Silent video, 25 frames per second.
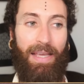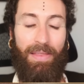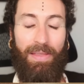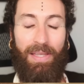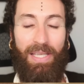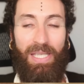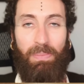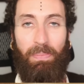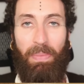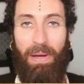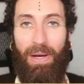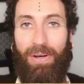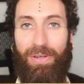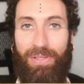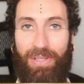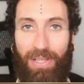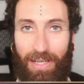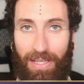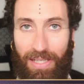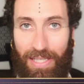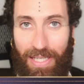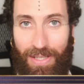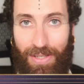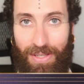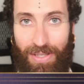This bear is
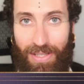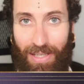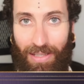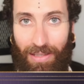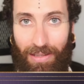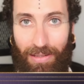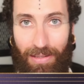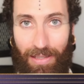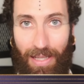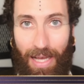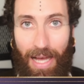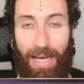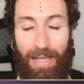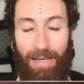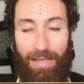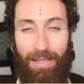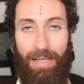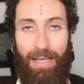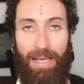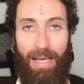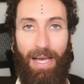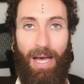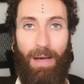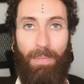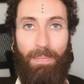going to teach us a lot
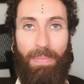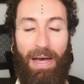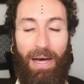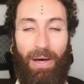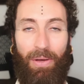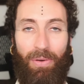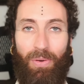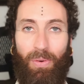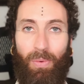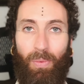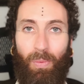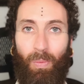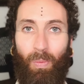about